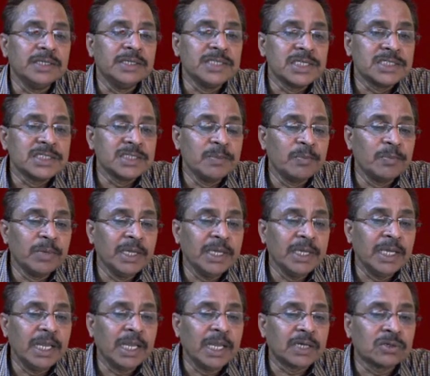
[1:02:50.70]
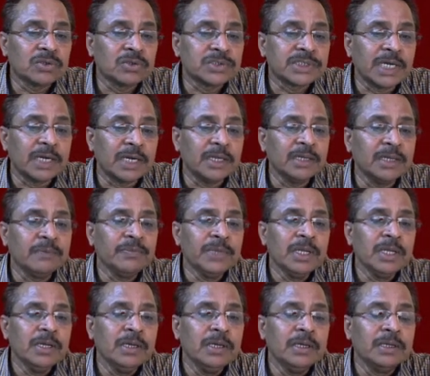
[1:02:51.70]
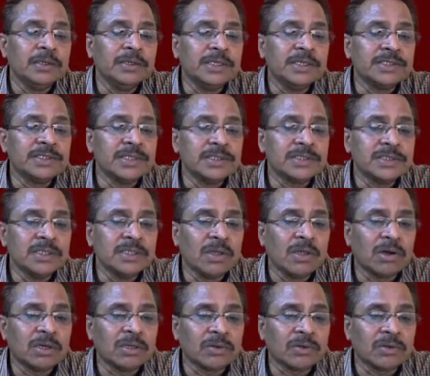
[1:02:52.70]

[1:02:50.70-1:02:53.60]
is simply electrostatic. This is not,